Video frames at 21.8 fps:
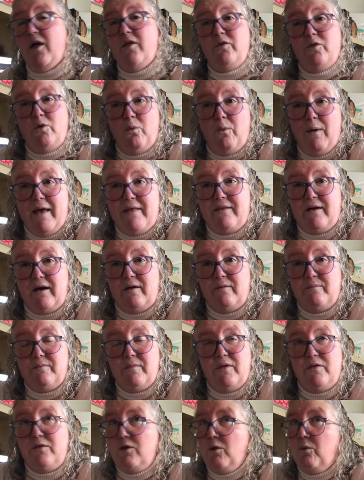The weather
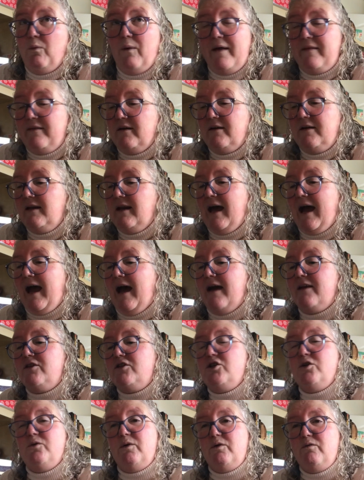can add
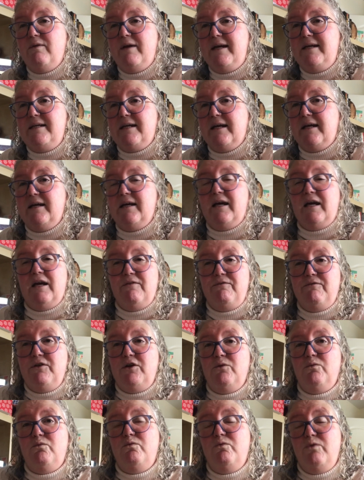to a reading. If
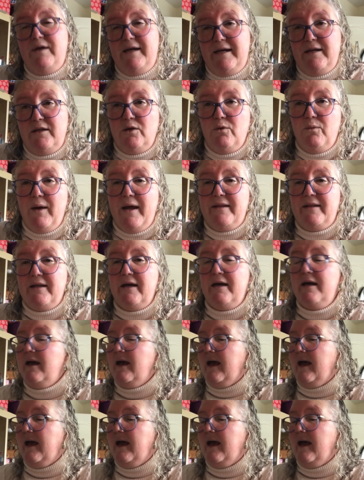you read the weather,